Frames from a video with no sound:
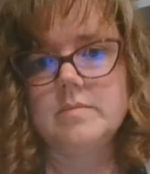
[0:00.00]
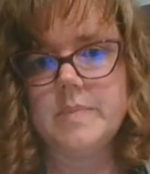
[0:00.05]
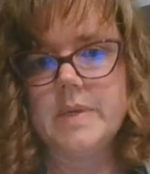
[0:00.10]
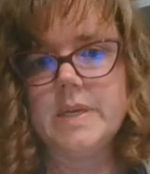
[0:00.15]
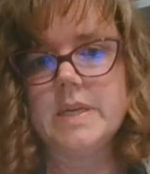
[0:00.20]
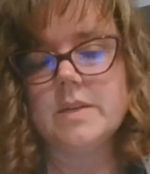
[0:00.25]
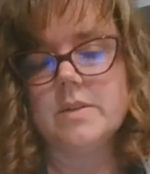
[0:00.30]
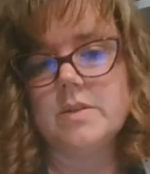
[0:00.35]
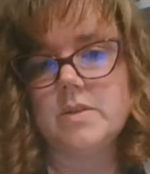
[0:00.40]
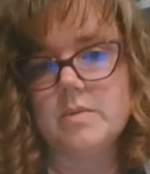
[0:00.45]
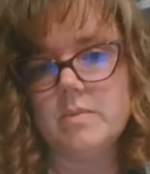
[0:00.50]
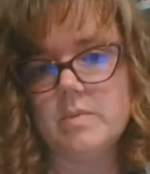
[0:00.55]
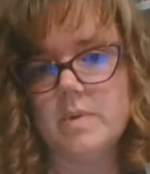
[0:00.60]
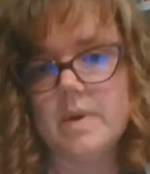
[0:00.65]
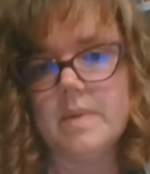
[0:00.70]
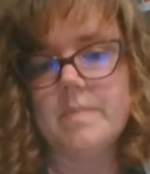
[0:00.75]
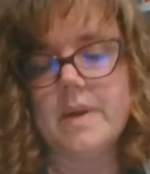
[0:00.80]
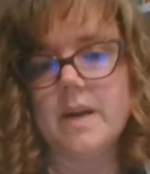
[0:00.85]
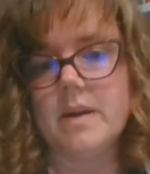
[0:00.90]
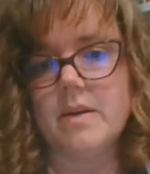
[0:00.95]
Because you
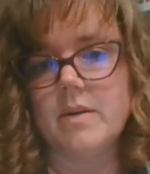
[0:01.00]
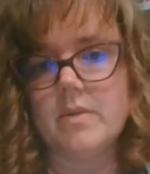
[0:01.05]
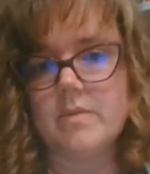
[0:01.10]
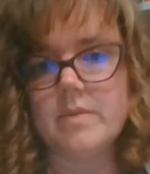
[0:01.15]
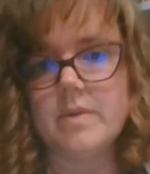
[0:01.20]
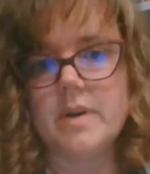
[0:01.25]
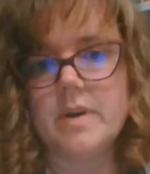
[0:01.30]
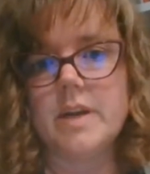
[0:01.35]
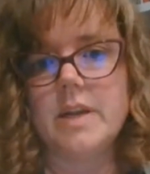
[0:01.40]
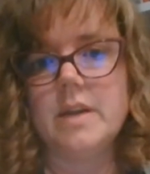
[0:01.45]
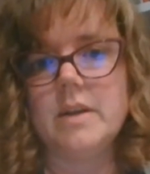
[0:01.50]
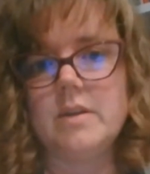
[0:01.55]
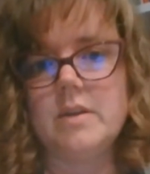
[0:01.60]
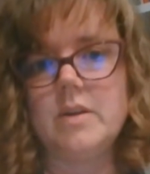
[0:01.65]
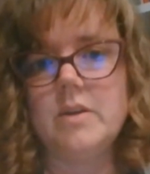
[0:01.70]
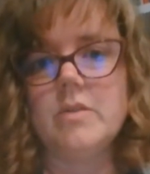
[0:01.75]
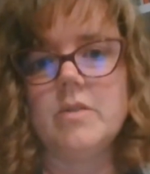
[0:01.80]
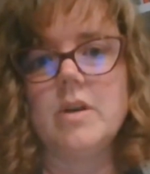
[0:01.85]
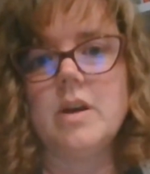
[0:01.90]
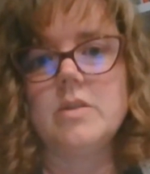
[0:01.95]
went back over it and
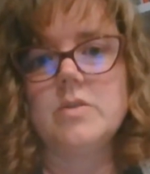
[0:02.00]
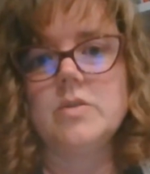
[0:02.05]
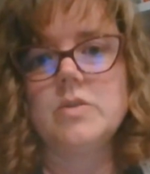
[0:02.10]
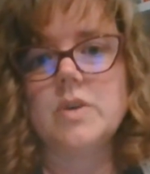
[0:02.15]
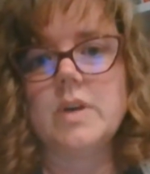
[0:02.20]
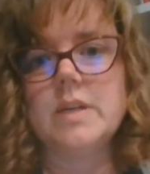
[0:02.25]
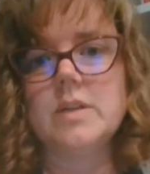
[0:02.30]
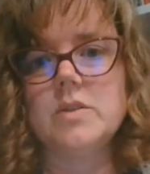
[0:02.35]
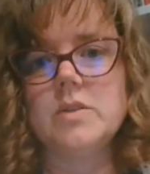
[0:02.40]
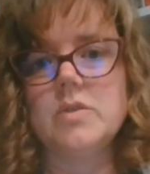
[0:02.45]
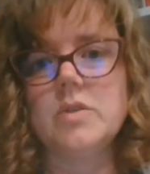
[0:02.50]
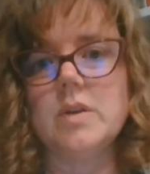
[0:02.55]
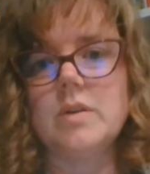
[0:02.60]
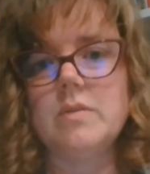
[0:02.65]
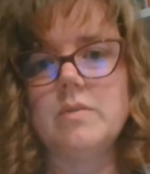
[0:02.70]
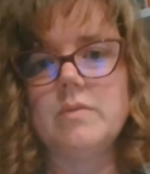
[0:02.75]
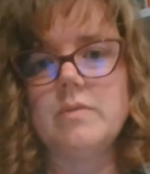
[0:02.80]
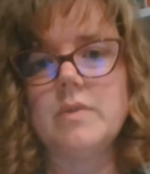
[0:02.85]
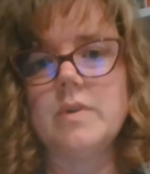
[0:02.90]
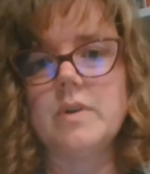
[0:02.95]
you're not trying to
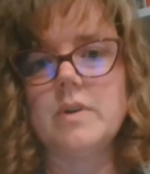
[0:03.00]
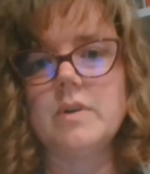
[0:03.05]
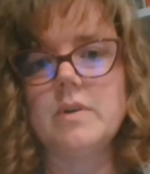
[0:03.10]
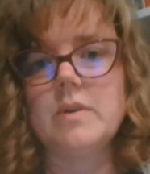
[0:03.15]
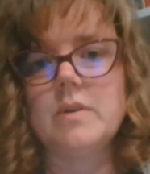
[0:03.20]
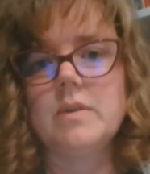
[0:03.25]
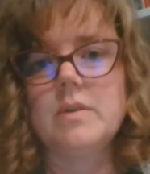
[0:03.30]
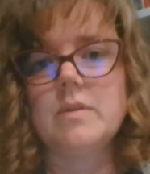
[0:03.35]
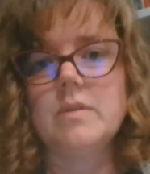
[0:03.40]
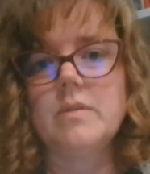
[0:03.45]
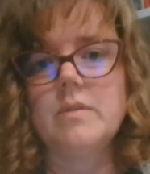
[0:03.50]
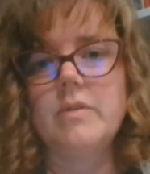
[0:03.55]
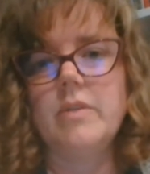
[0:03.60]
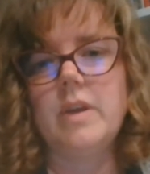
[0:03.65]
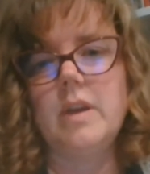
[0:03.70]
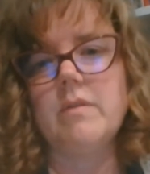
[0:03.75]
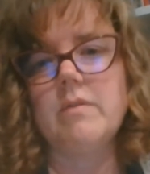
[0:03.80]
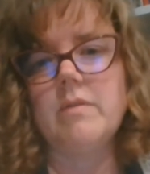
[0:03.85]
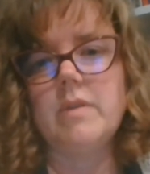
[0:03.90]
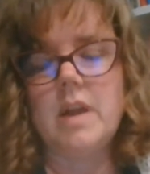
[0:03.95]
struggle for
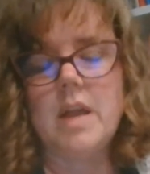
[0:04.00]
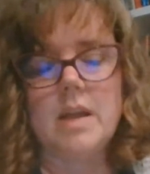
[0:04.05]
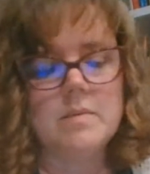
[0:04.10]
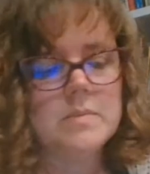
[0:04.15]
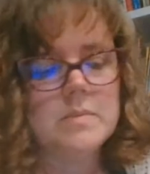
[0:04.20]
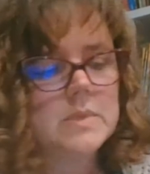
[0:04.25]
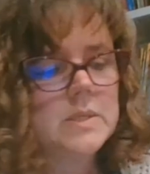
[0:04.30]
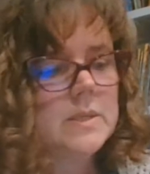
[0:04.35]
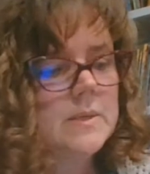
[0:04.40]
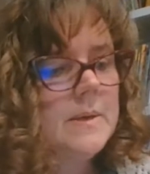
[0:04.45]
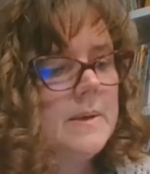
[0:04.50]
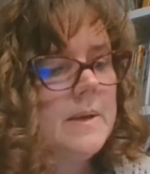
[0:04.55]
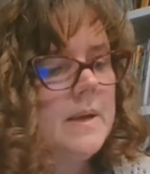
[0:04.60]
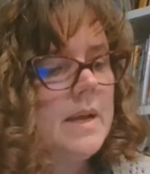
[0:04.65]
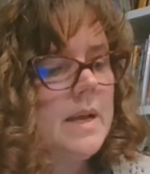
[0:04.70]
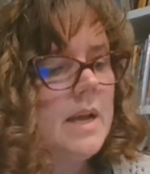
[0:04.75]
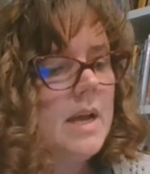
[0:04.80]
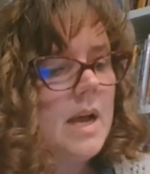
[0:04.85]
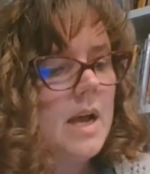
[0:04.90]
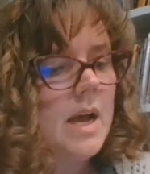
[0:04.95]
think of names.
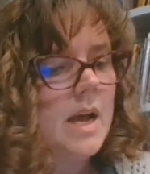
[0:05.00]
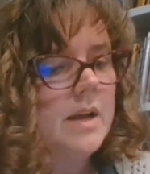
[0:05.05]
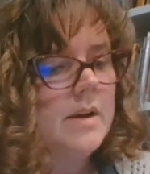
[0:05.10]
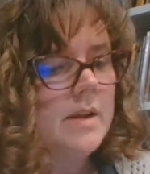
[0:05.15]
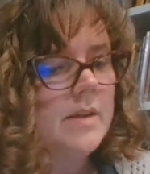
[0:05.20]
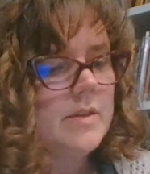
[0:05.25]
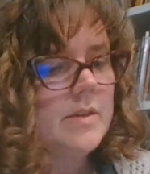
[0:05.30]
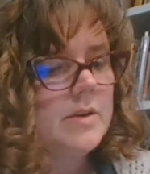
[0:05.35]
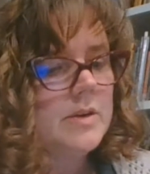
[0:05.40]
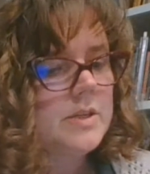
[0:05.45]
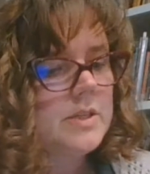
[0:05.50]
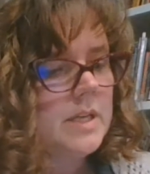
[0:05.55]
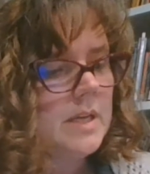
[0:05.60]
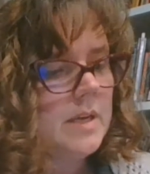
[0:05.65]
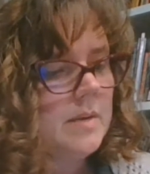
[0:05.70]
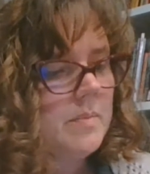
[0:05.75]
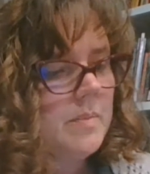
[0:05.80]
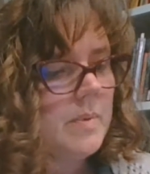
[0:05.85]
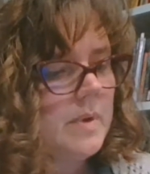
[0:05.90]
Another tip